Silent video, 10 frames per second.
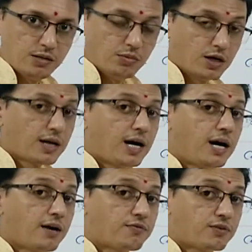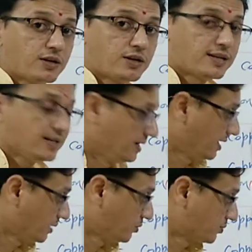But after the
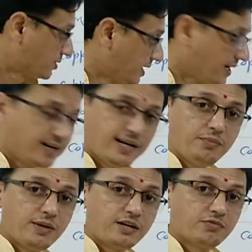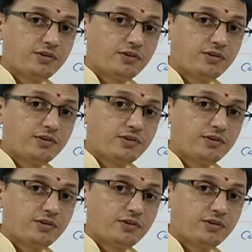name of second element,